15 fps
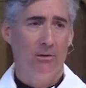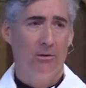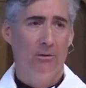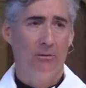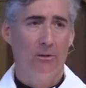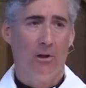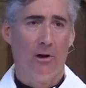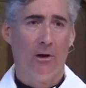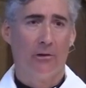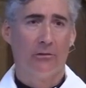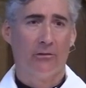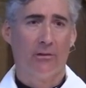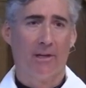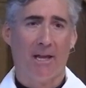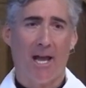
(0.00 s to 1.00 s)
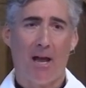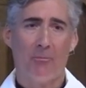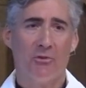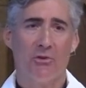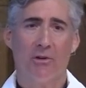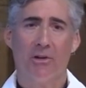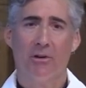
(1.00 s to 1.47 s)
who longs to
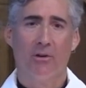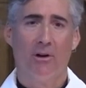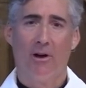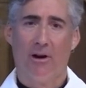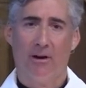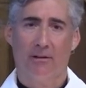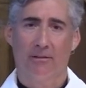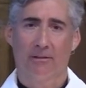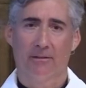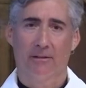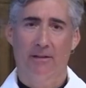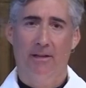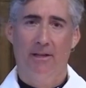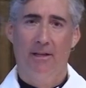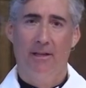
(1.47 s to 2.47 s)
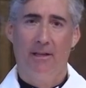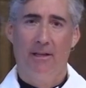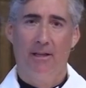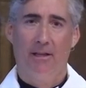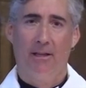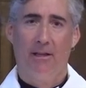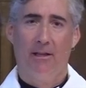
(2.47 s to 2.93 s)
capture your heart
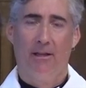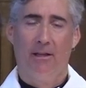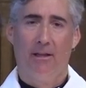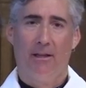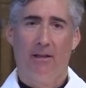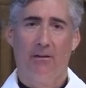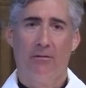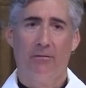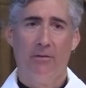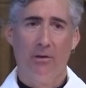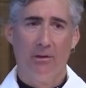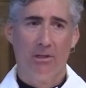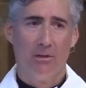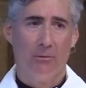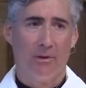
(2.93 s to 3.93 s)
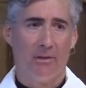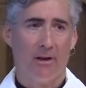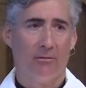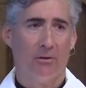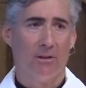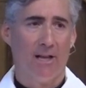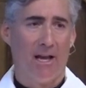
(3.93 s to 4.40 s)
and to fill you with
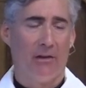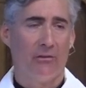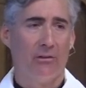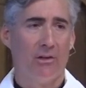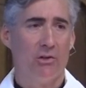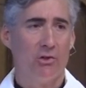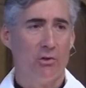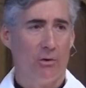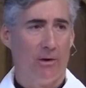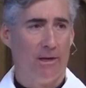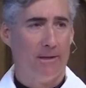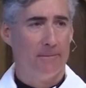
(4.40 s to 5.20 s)
everlasting joy.